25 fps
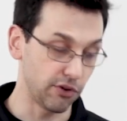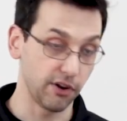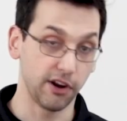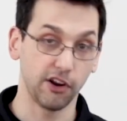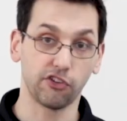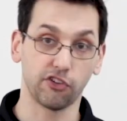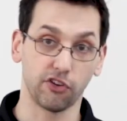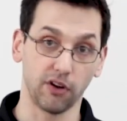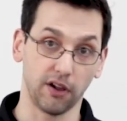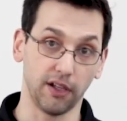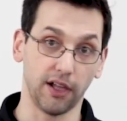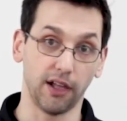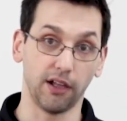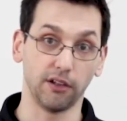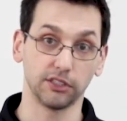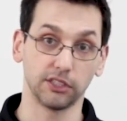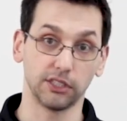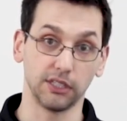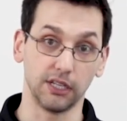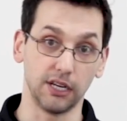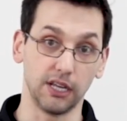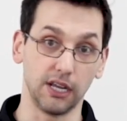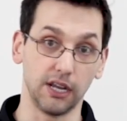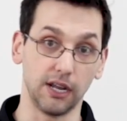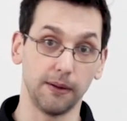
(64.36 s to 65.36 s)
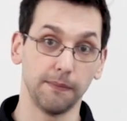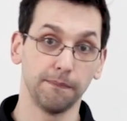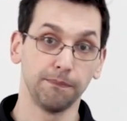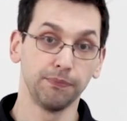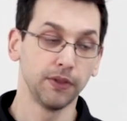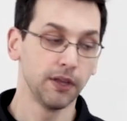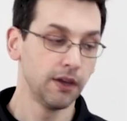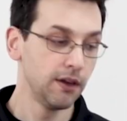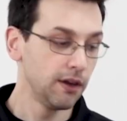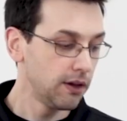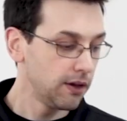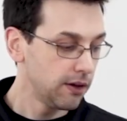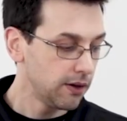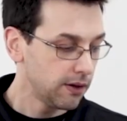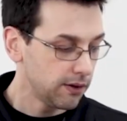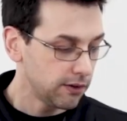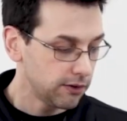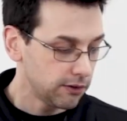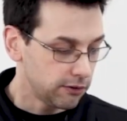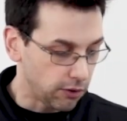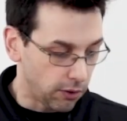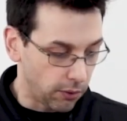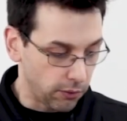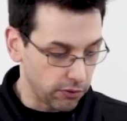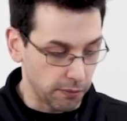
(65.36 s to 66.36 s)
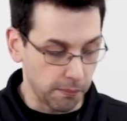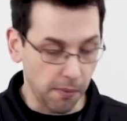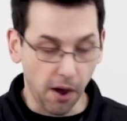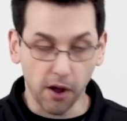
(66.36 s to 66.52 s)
traditional LCD. So the